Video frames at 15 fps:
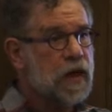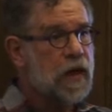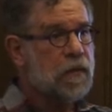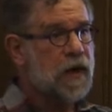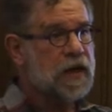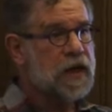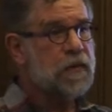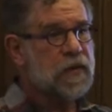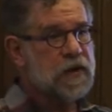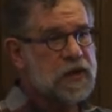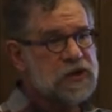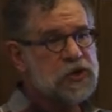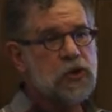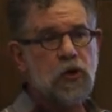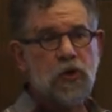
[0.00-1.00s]
And by
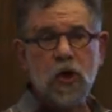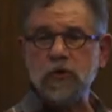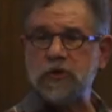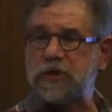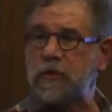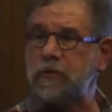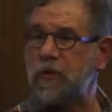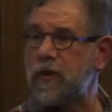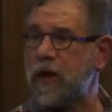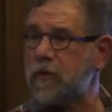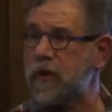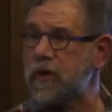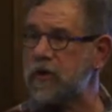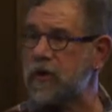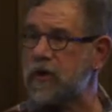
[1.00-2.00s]
keeping it so code simple
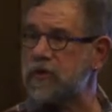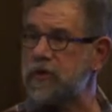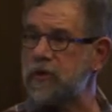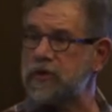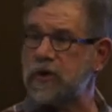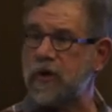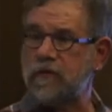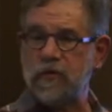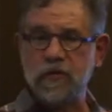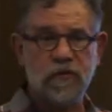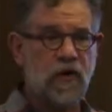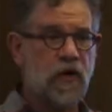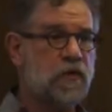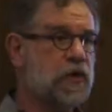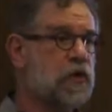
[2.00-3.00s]
that way, your software
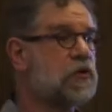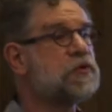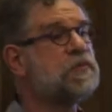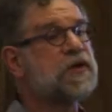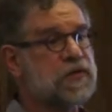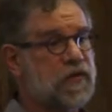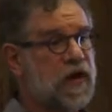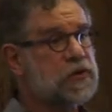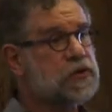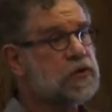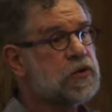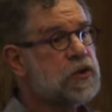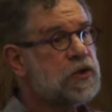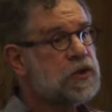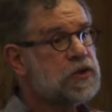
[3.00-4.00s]
development goes much faster.